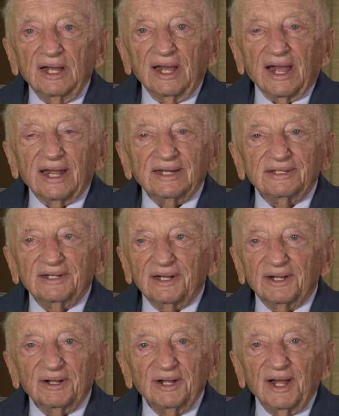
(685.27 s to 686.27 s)
And
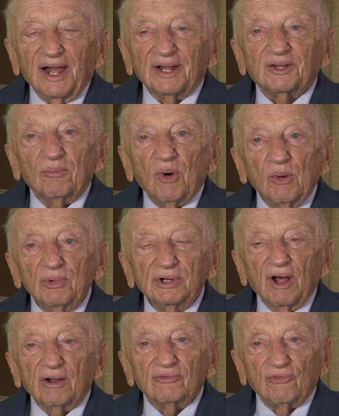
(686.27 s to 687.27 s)
at the moment,
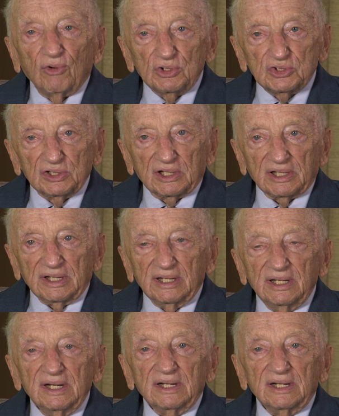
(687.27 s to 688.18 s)
unfortunately,